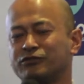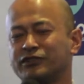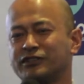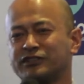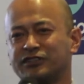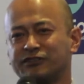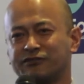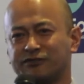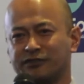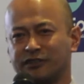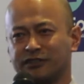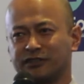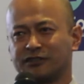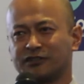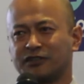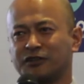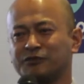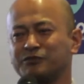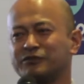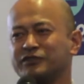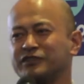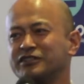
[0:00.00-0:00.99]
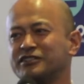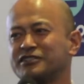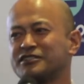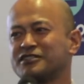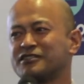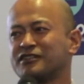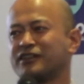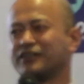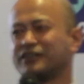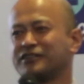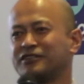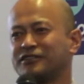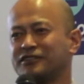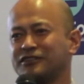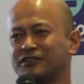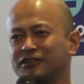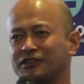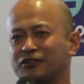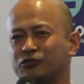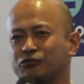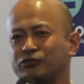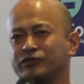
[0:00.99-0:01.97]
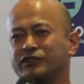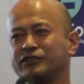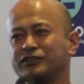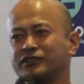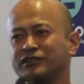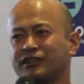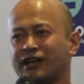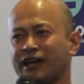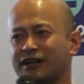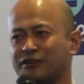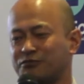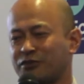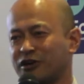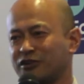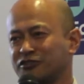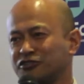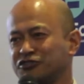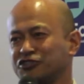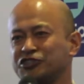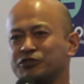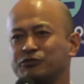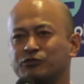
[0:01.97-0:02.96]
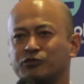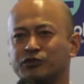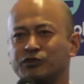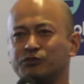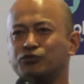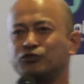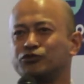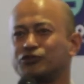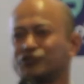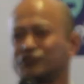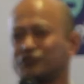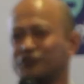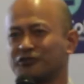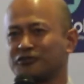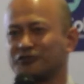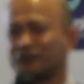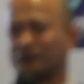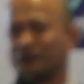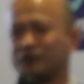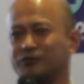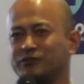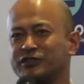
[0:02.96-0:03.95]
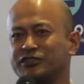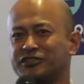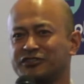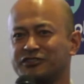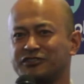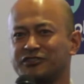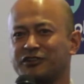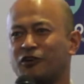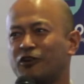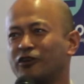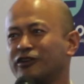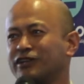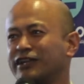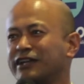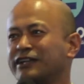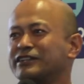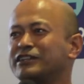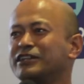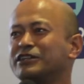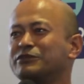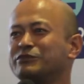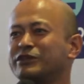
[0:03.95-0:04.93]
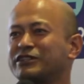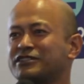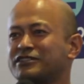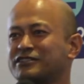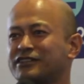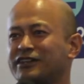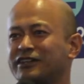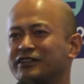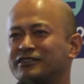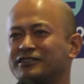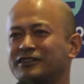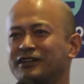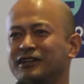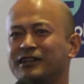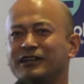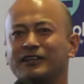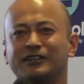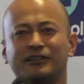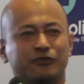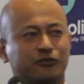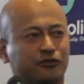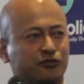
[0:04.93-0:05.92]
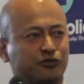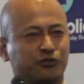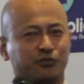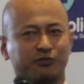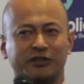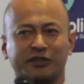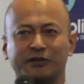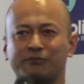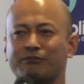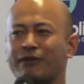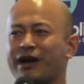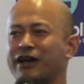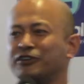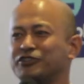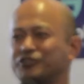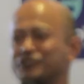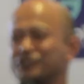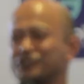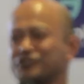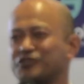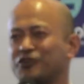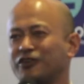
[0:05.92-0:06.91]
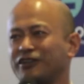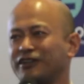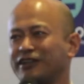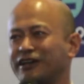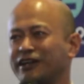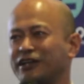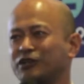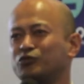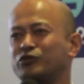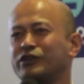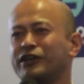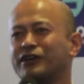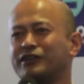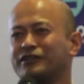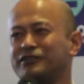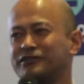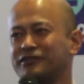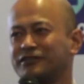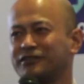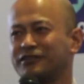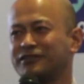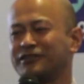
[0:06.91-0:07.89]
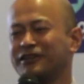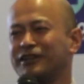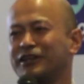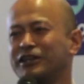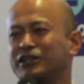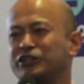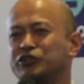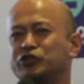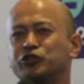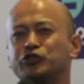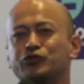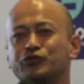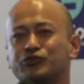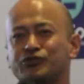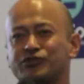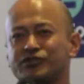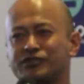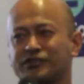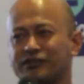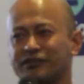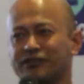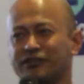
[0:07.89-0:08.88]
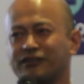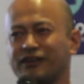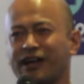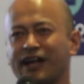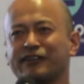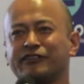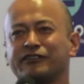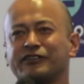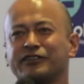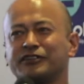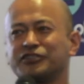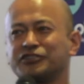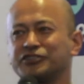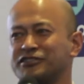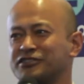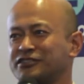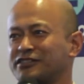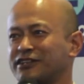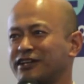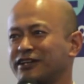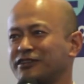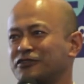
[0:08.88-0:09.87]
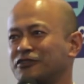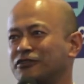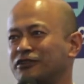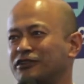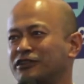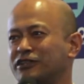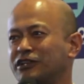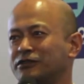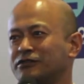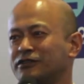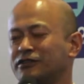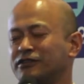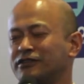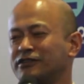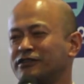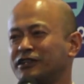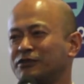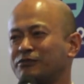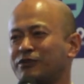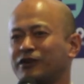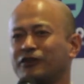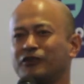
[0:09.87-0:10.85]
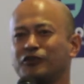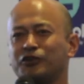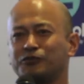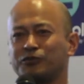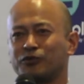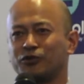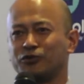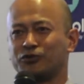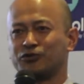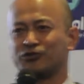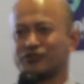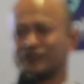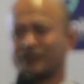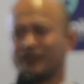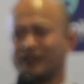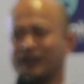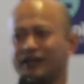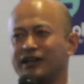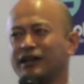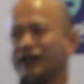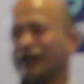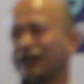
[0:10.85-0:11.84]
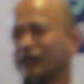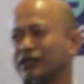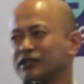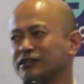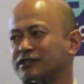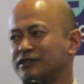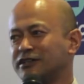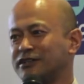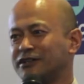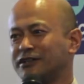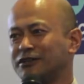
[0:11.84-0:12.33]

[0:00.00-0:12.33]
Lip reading: different companies. Like we had partnership with Boost.com, which is an online gaming site to play marriages online. We had a news aggregation site called Nepal Up Close, and